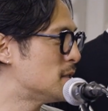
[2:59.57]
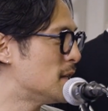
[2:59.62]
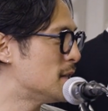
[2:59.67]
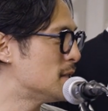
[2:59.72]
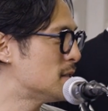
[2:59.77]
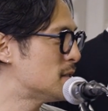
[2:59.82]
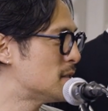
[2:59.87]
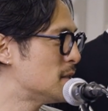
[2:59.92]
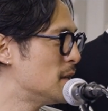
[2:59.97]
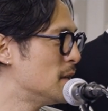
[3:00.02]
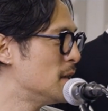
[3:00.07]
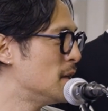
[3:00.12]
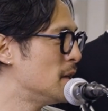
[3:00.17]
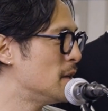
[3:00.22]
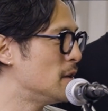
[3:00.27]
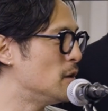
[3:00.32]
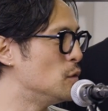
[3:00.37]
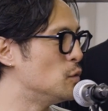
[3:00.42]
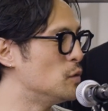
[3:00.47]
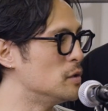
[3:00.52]
tests.
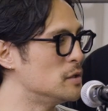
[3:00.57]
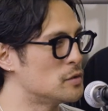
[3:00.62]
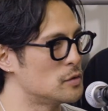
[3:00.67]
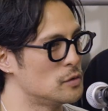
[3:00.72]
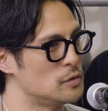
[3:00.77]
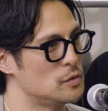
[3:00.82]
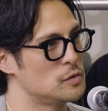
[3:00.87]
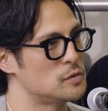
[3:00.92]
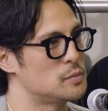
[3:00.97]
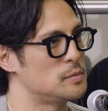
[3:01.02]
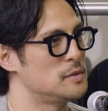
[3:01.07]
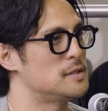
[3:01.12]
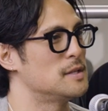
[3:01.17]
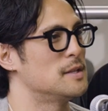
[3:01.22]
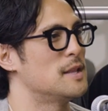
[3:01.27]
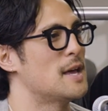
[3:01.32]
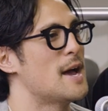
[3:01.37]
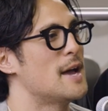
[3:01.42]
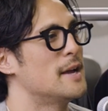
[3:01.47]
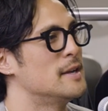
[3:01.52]
You introduced me to that,